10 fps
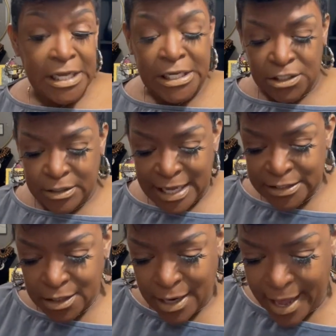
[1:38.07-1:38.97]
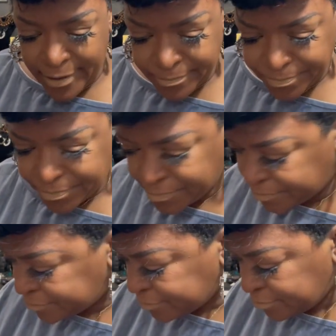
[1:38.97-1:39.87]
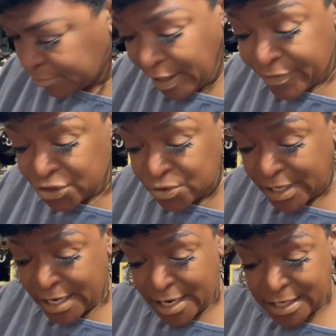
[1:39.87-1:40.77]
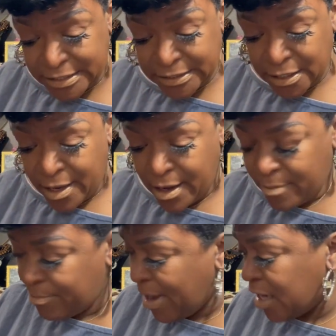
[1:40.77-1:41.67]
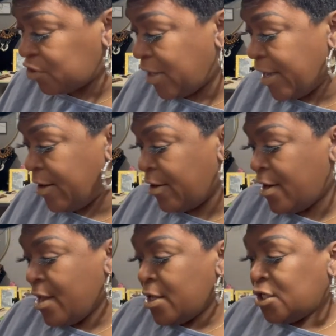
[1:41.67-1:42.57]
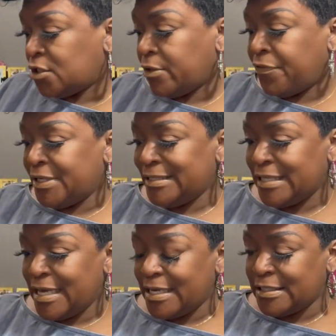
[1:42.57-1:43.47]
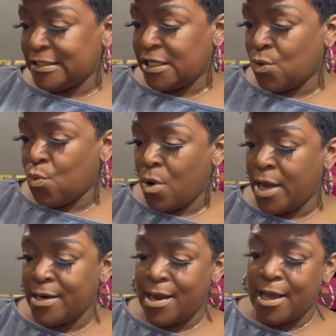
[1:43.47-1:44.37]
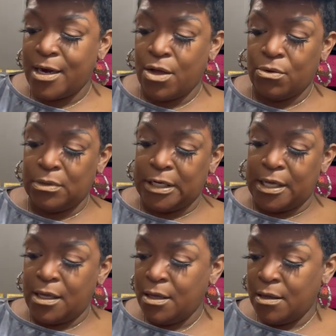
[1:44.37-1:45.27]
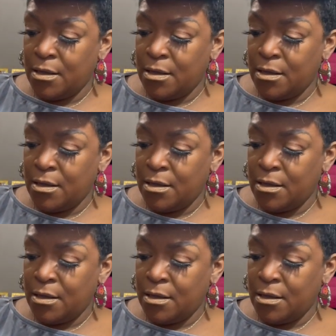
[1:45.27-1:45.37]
So that's a lot that you get in this box right here. So this is the one night only